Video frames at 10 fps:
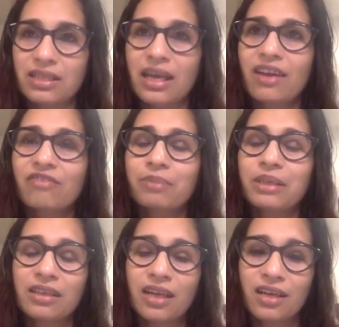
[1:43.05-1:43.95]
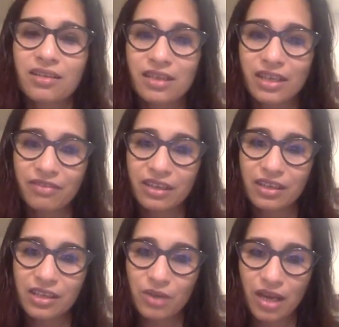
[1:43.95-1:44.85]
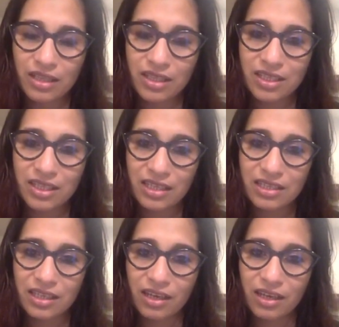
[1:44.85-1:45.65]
I have been living in the United States